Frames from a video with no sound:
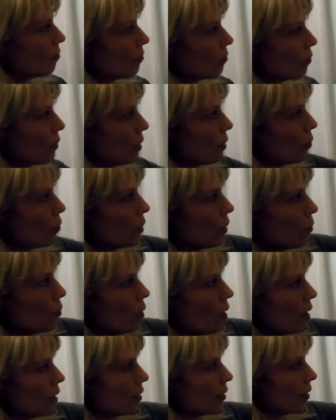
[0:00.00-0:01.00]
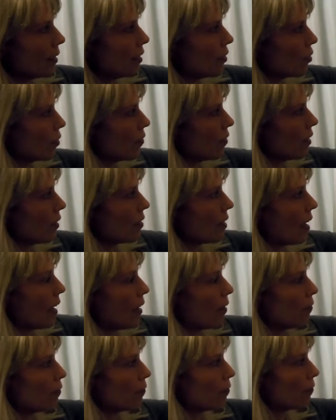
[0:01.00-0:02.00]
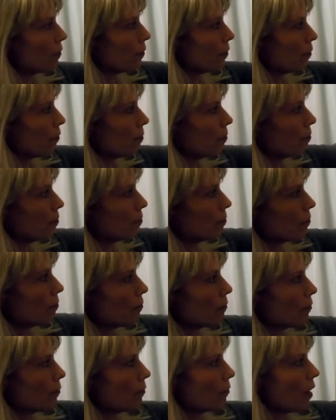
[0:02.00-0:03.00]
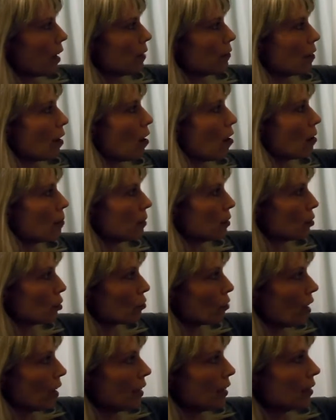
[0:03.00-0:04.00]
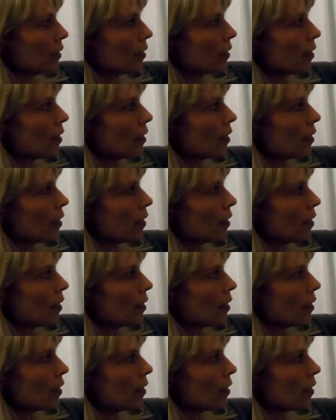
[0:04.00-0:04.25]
we want each of these have 5 carbons, right?